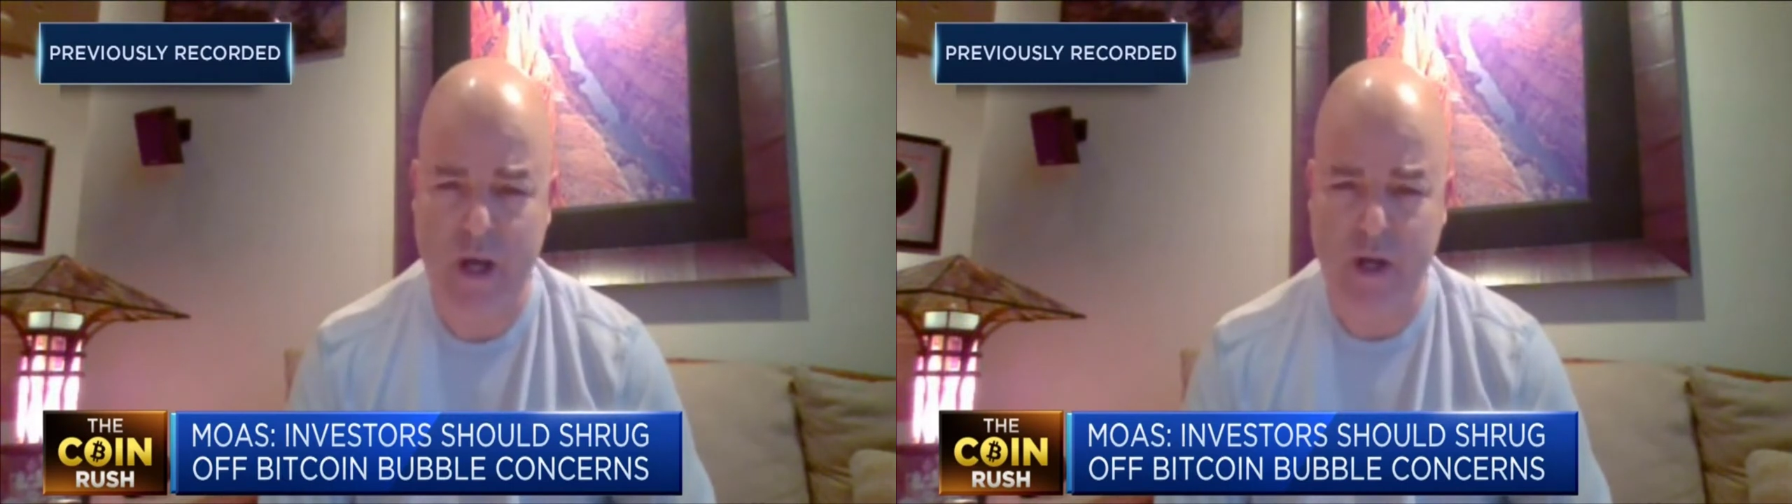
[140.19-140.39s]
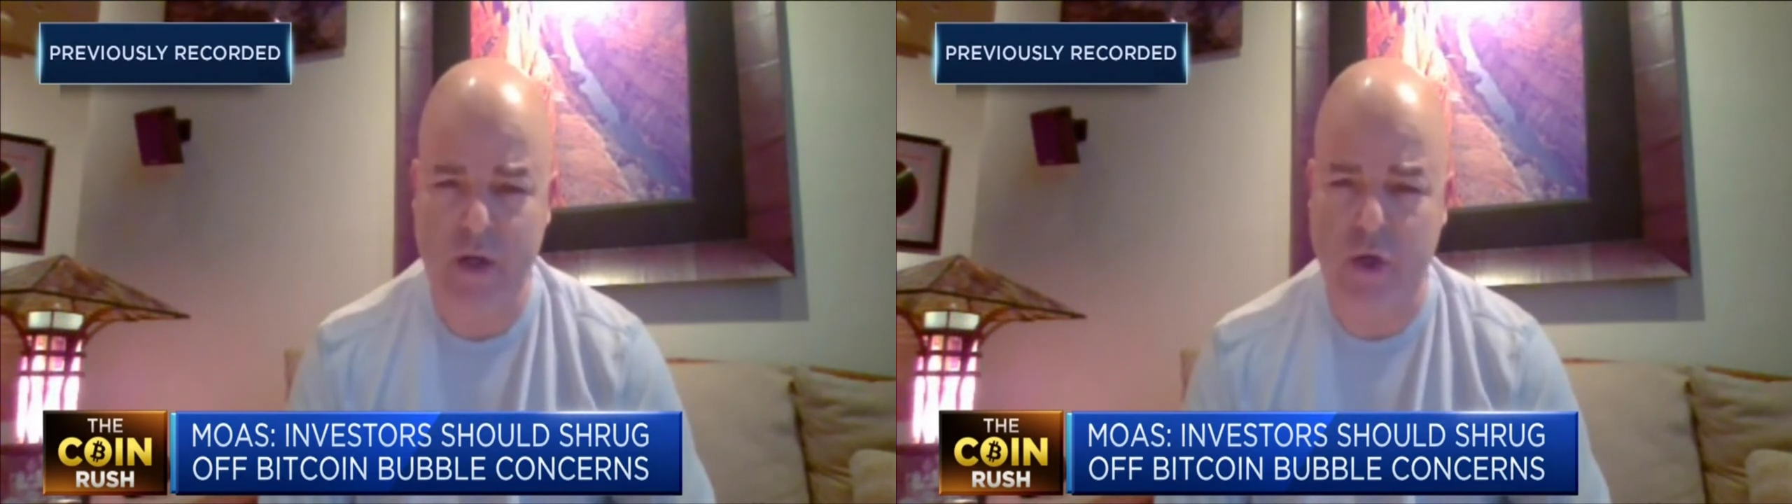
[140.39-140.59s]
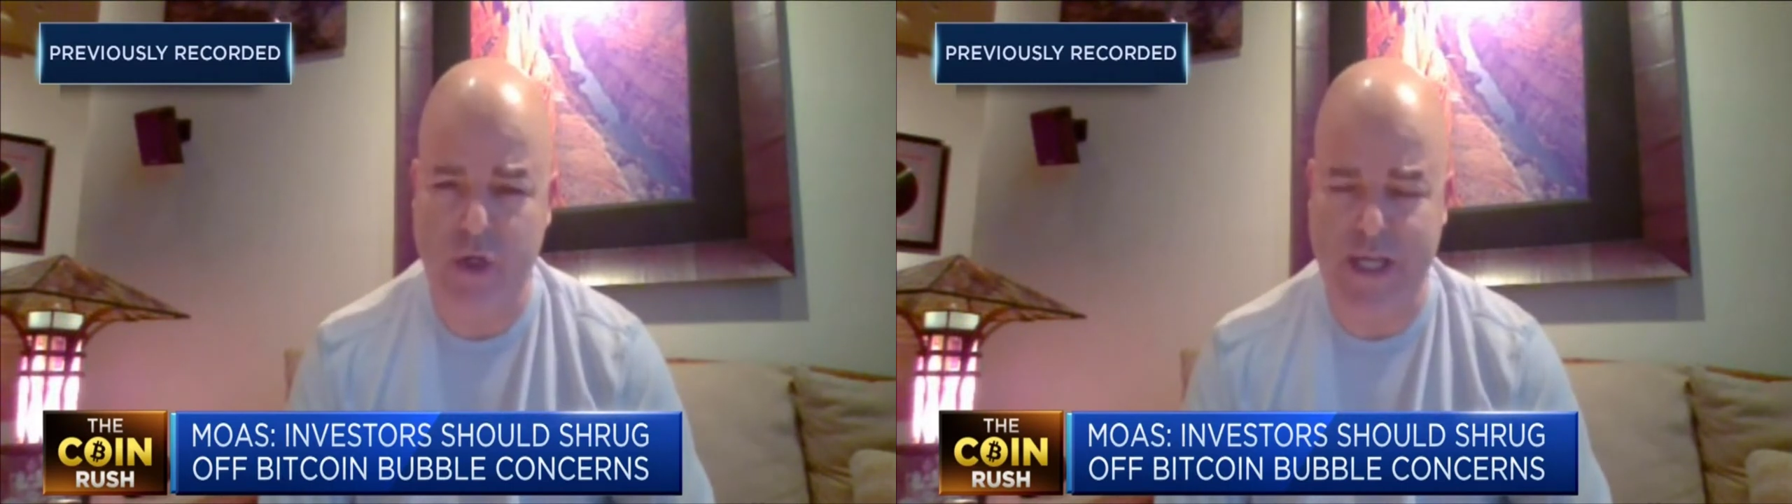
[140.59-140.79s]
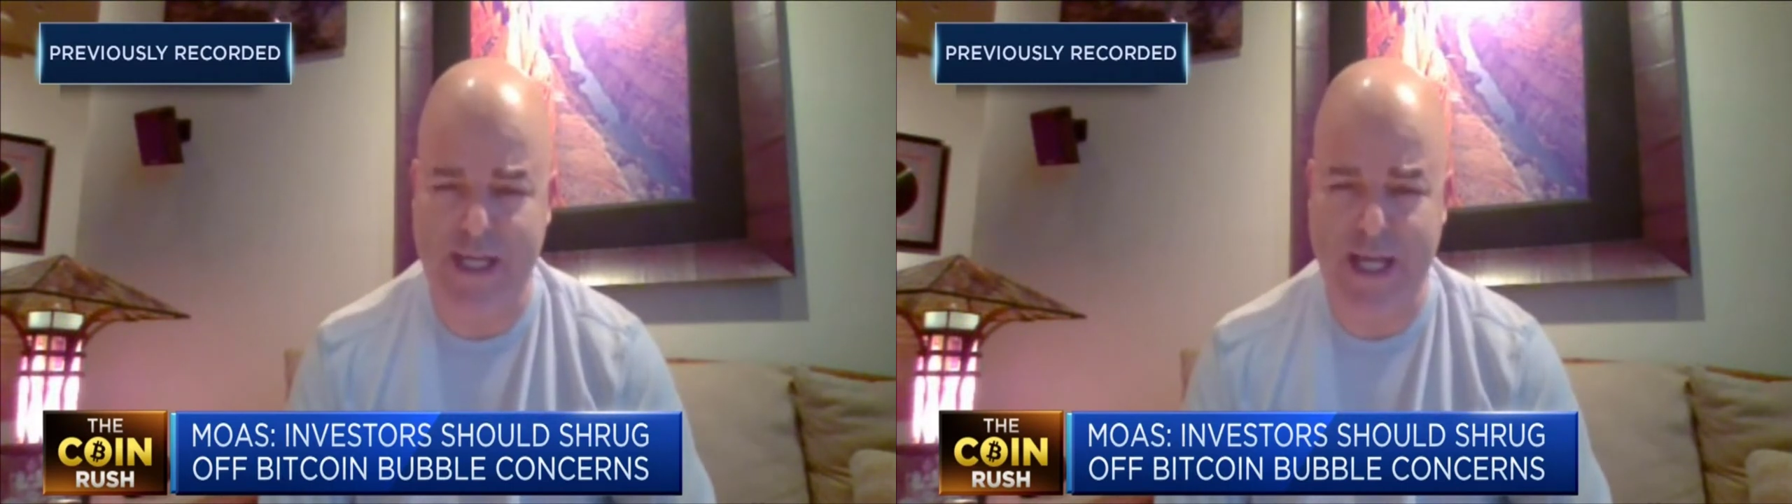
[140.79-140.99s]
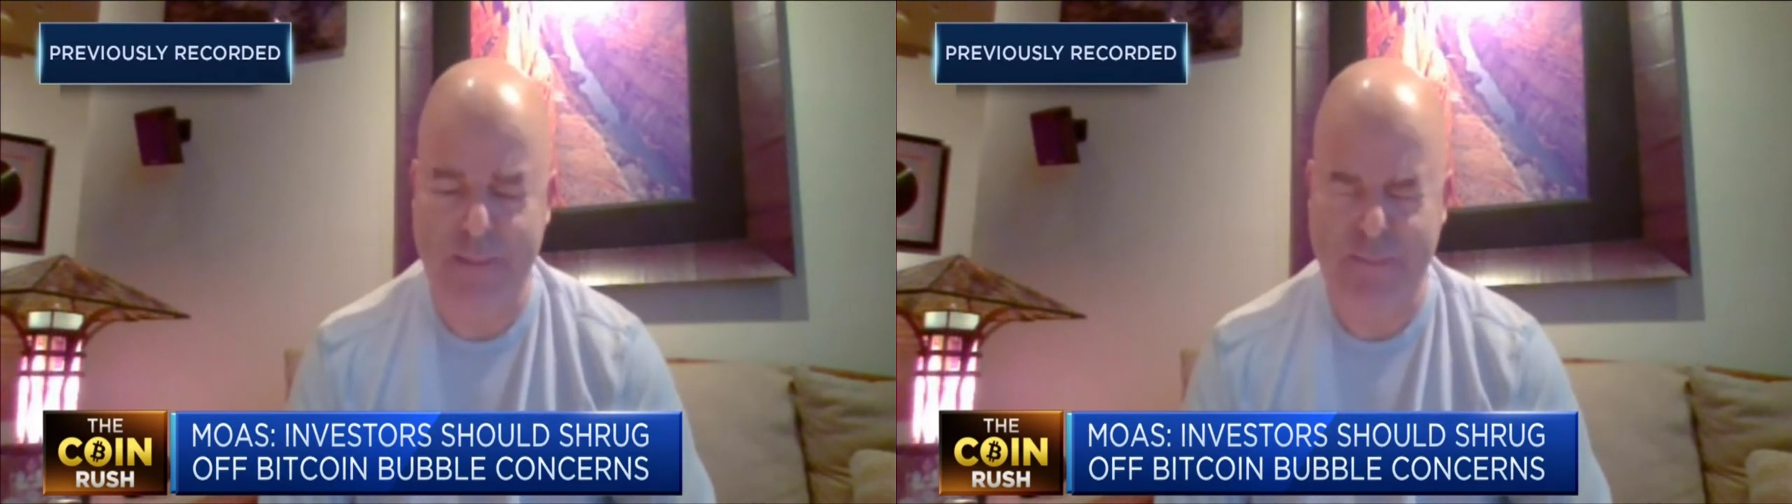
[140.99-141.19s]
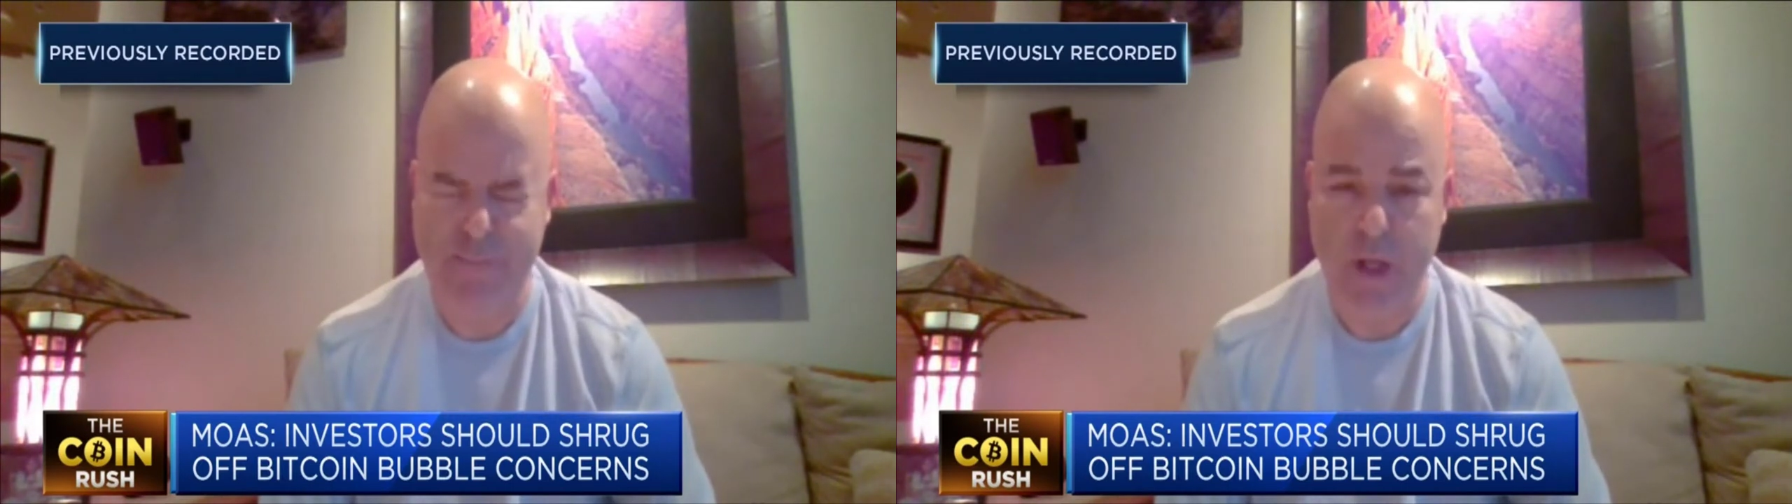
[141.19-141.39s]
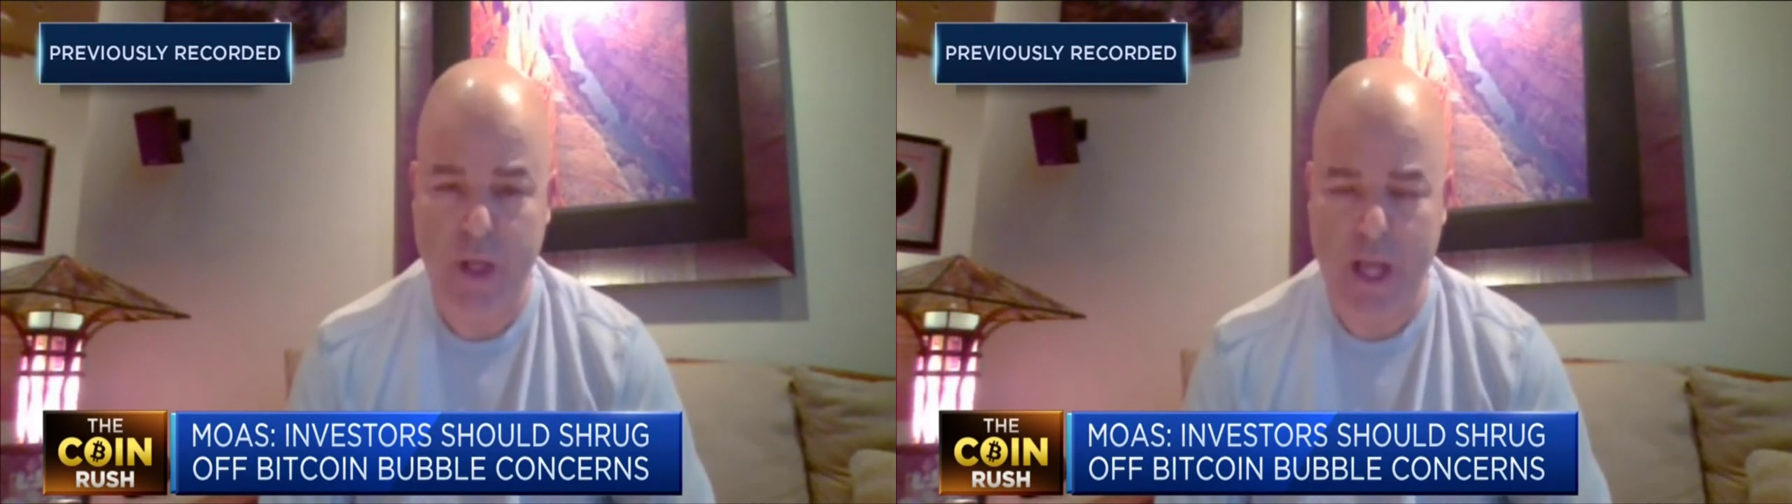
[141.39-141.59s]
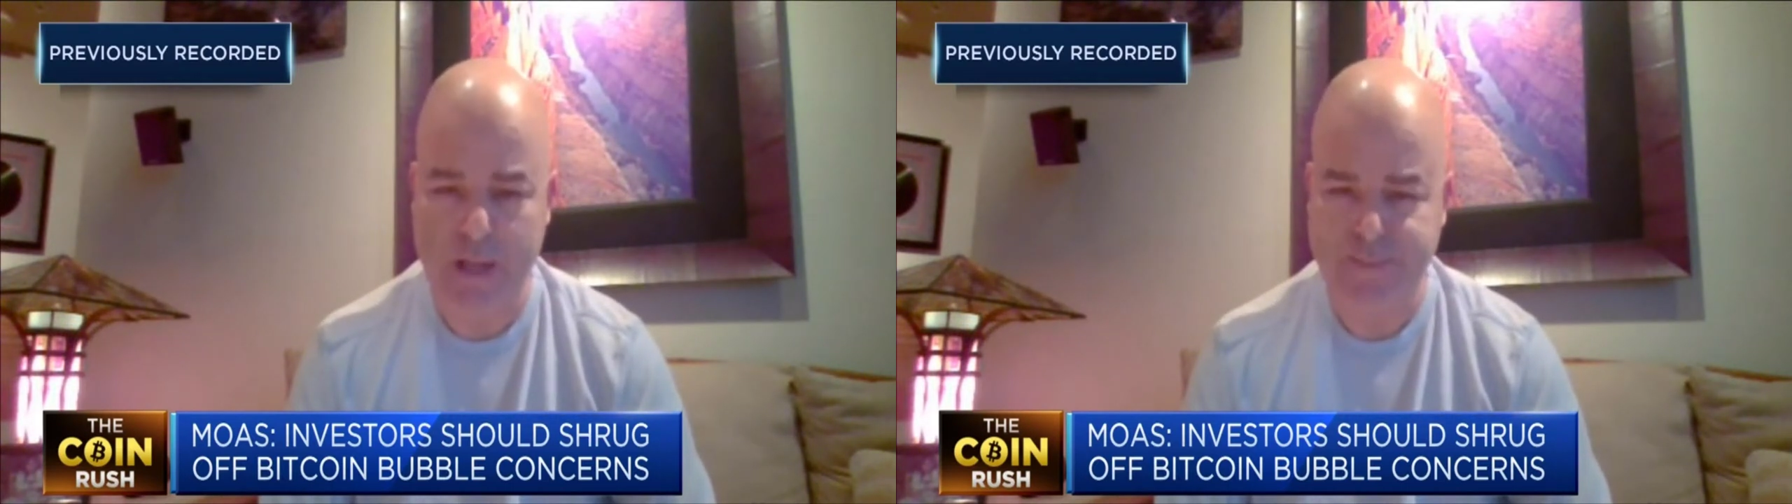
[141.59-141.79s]
you're looking
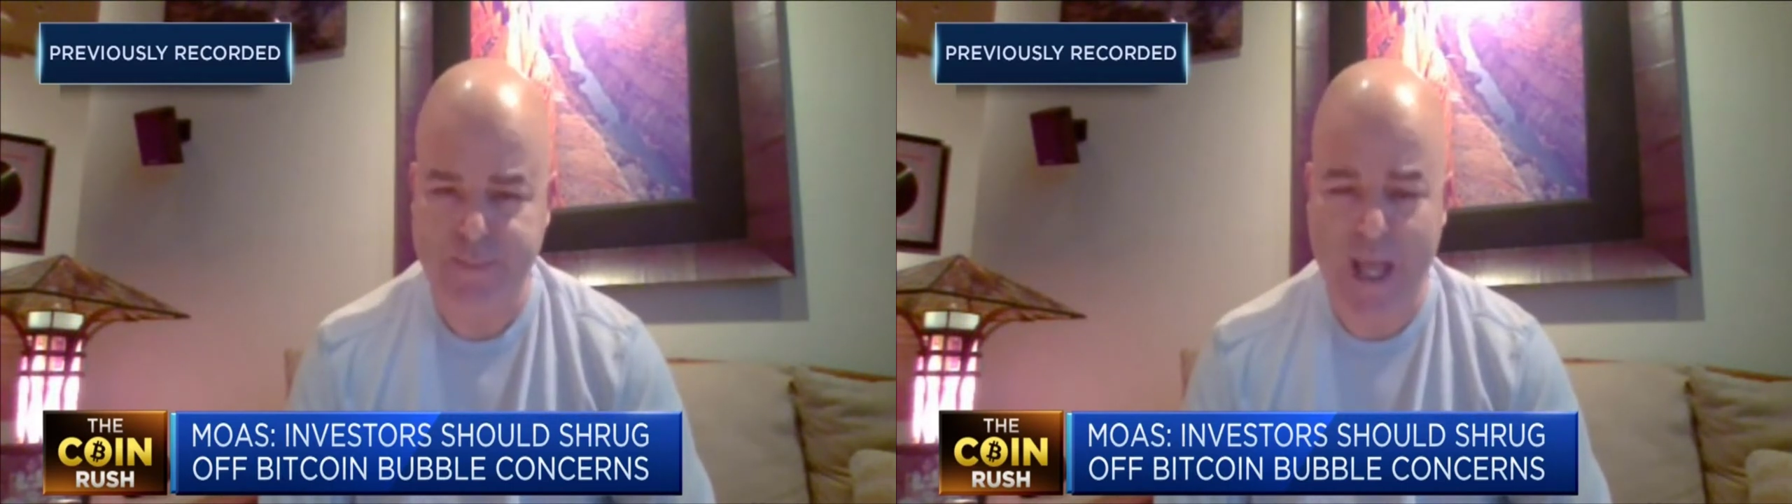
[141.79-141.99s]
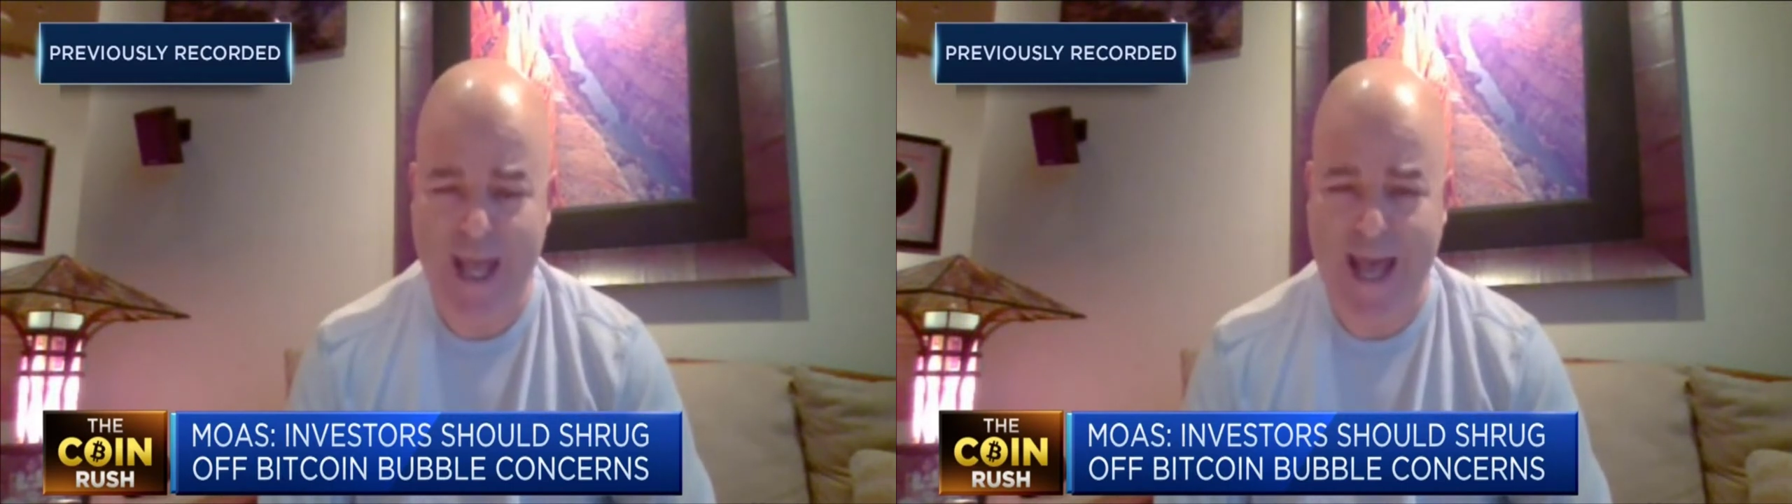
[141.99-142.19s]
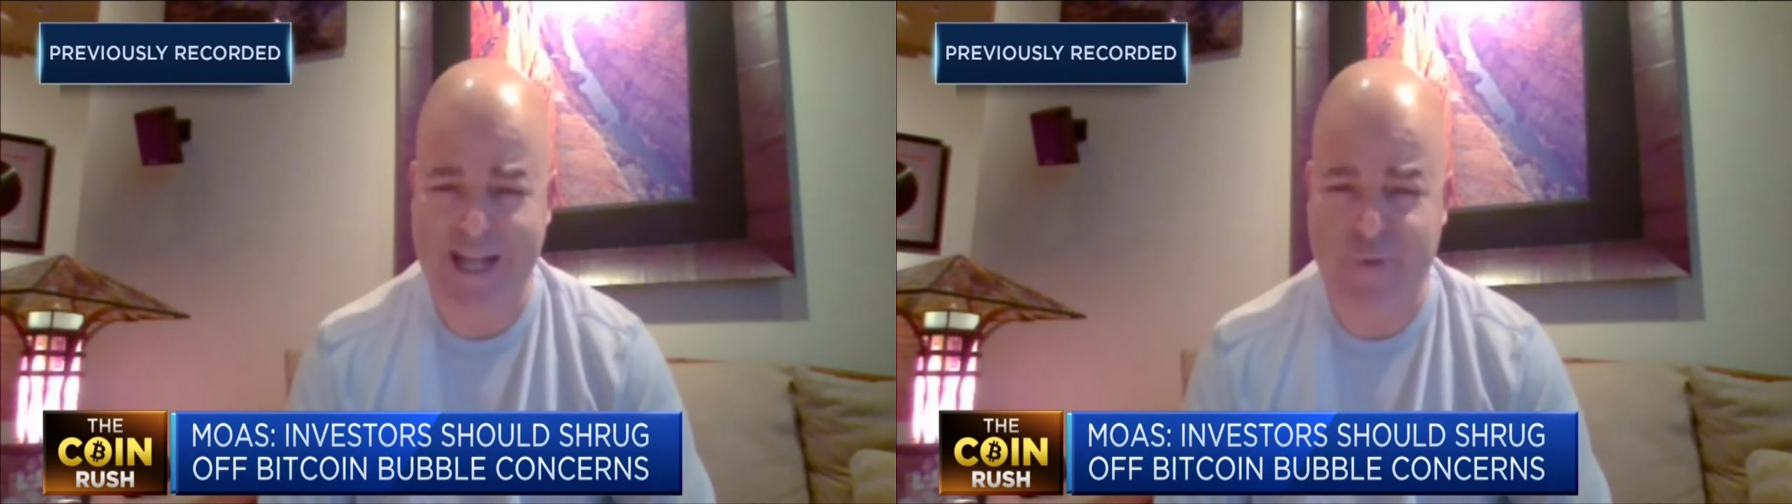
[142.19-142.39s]
at a